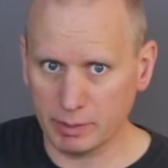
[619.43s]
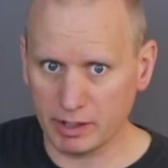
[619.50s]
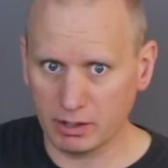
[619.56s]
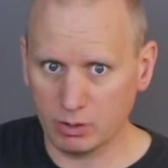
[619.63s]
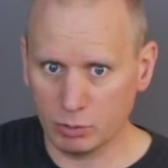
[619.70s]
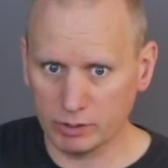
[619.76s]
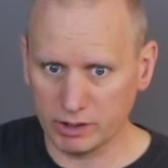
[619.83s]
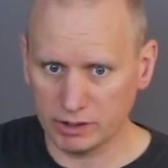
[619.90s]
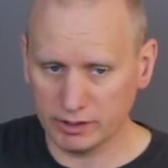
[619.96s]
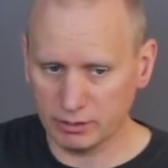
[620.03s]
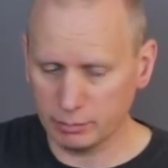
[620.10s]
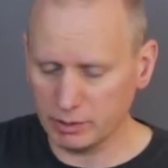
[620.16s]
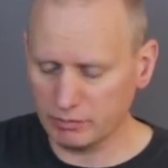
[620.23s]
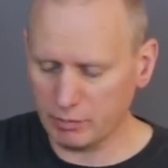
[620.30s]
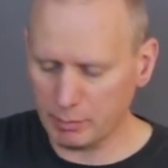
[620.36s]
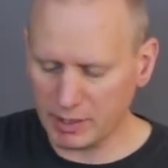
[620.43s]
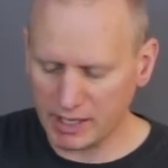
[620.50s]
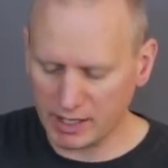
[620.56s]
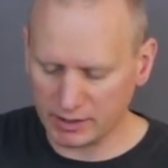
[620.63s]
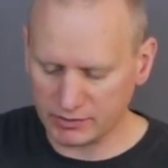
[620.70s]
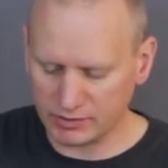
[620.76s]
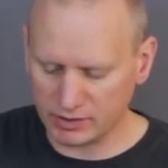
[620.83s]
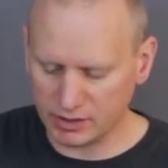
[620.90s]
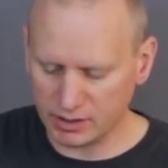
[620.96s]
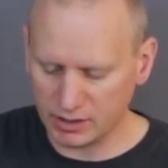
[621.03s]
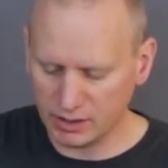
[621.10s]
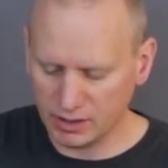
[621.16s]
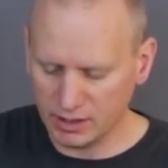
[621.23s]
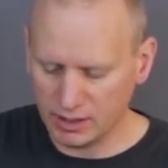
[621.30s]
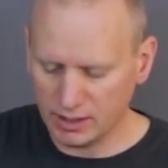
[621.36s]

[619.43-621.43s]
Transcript: barrel with a little bit of epoxy,